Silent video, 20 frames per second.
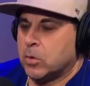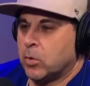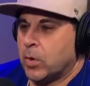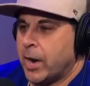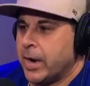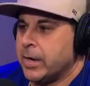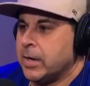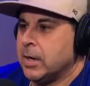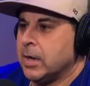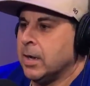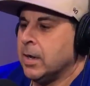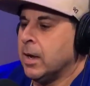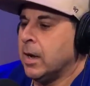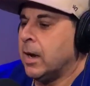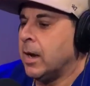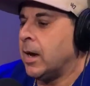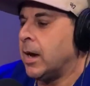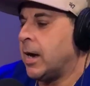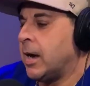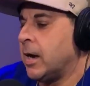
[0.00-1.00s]
right.
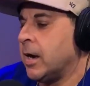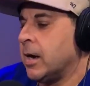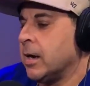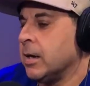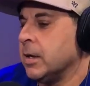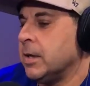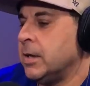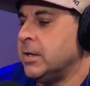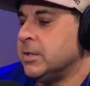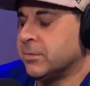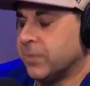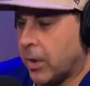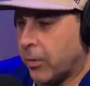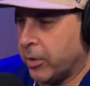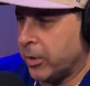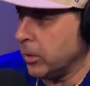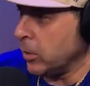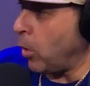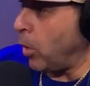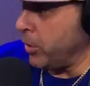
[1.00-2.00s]
He's a
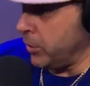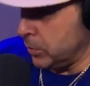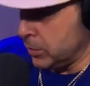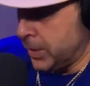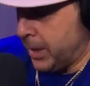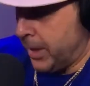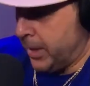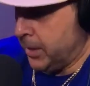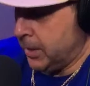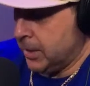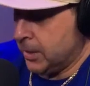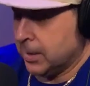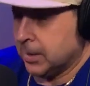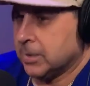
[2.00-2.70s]
very loyal guy.